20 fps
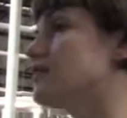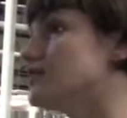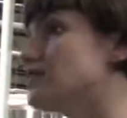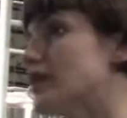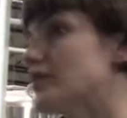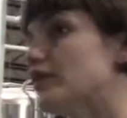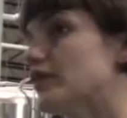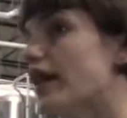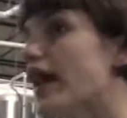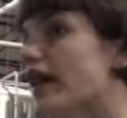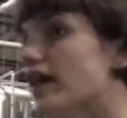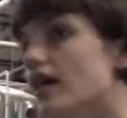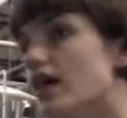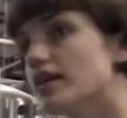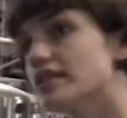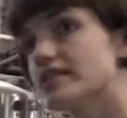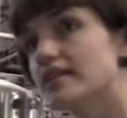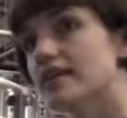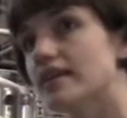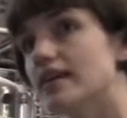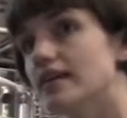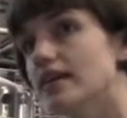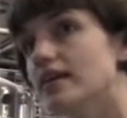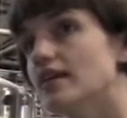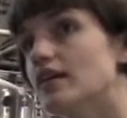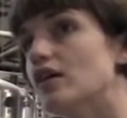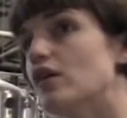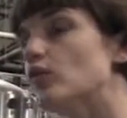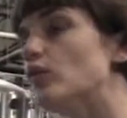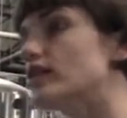W-A-R-T,
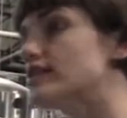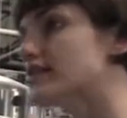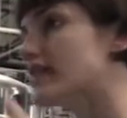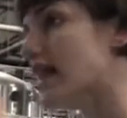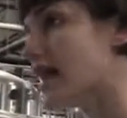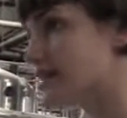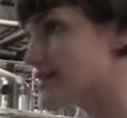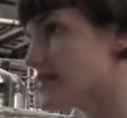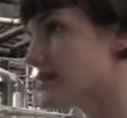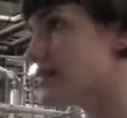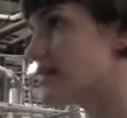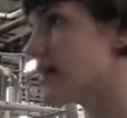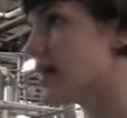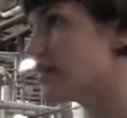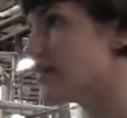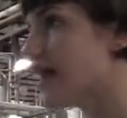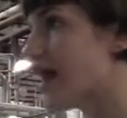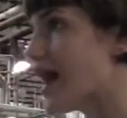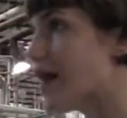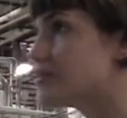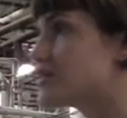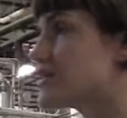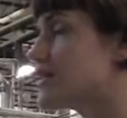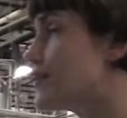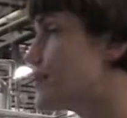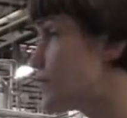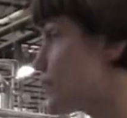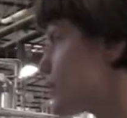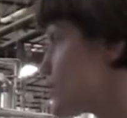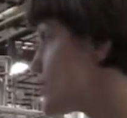once it has the hops in
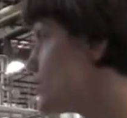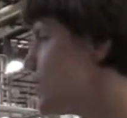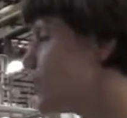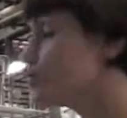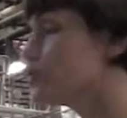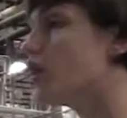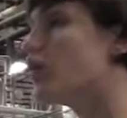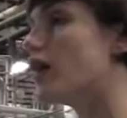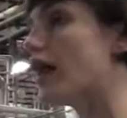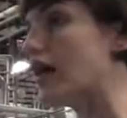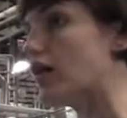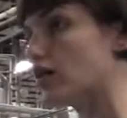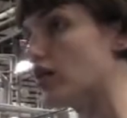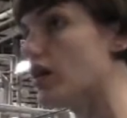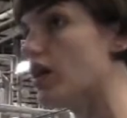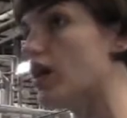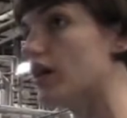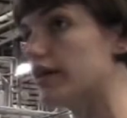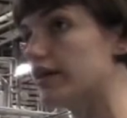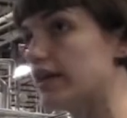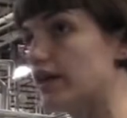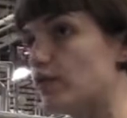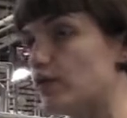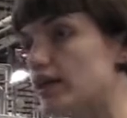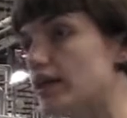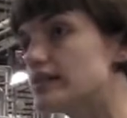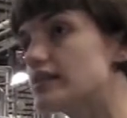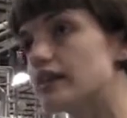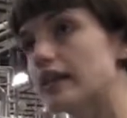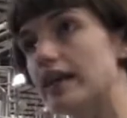it, but there's still no alcohol in it.
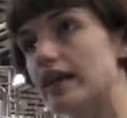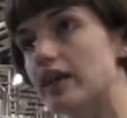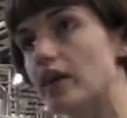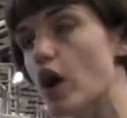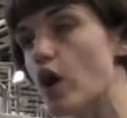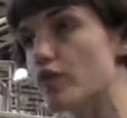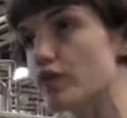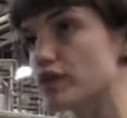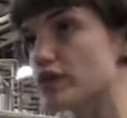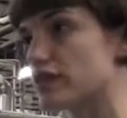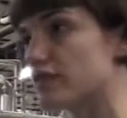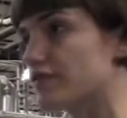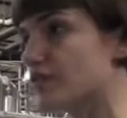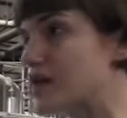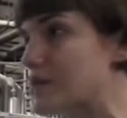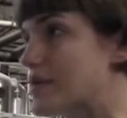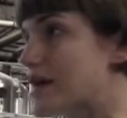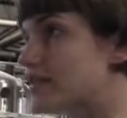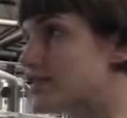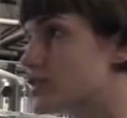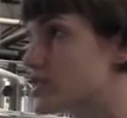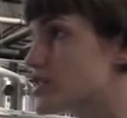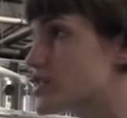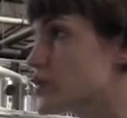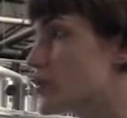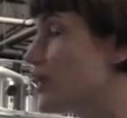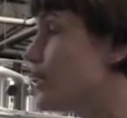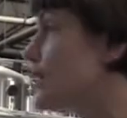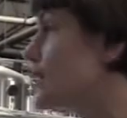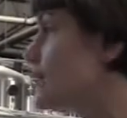We need to get it over to the fermenter
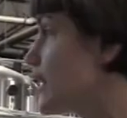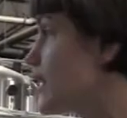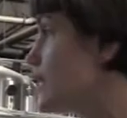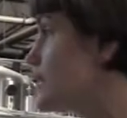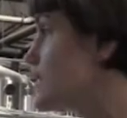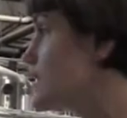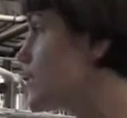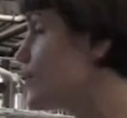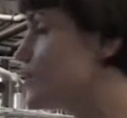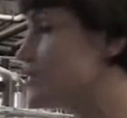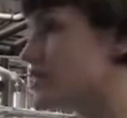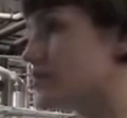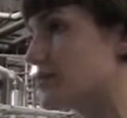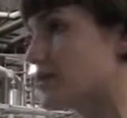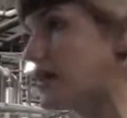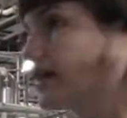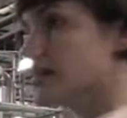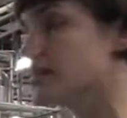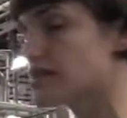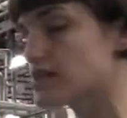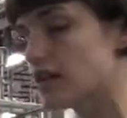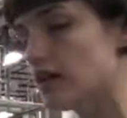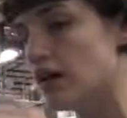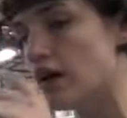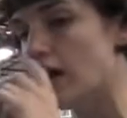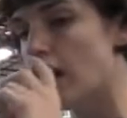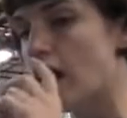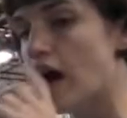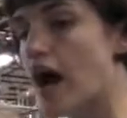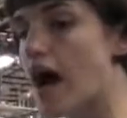so we can let it sit with some yeast.
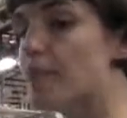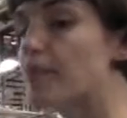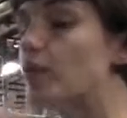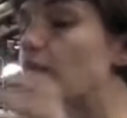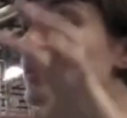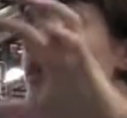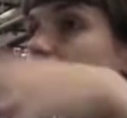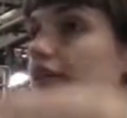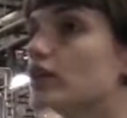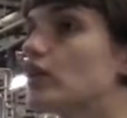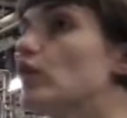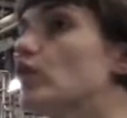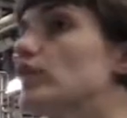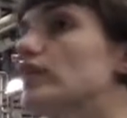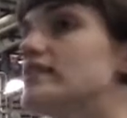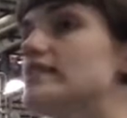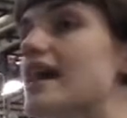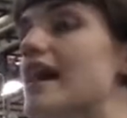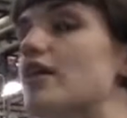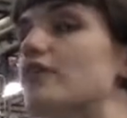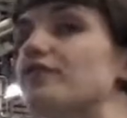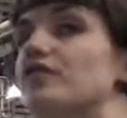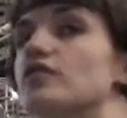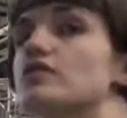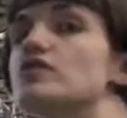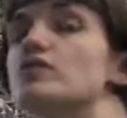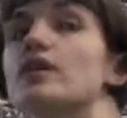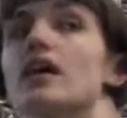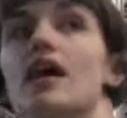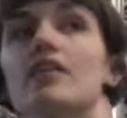But we need to cool it down
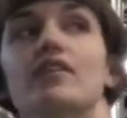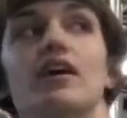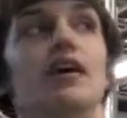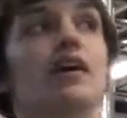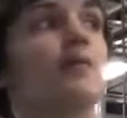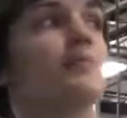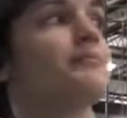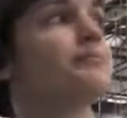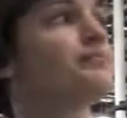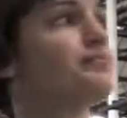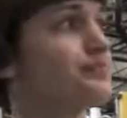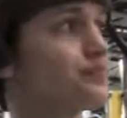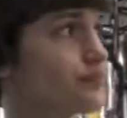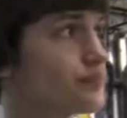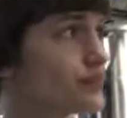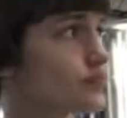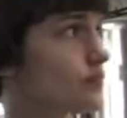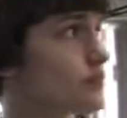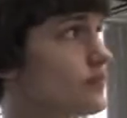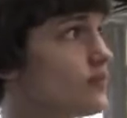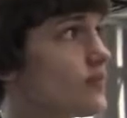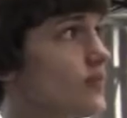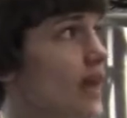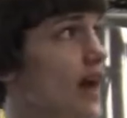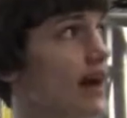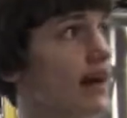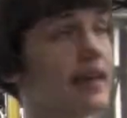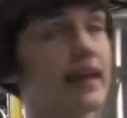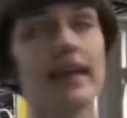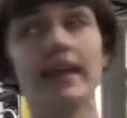first. We have a
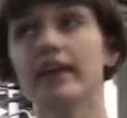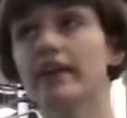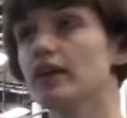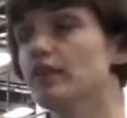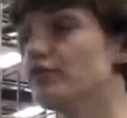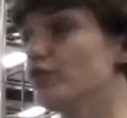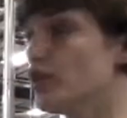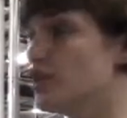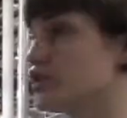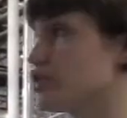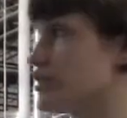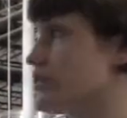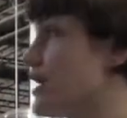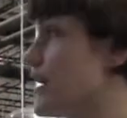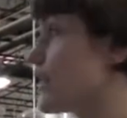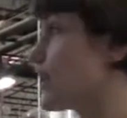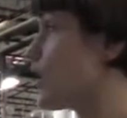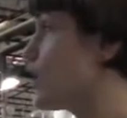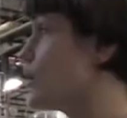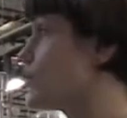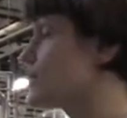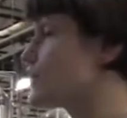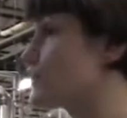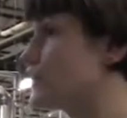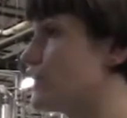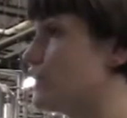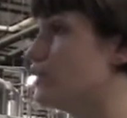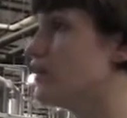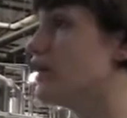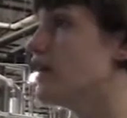heat conversion that it goes
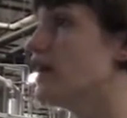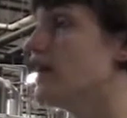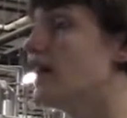through.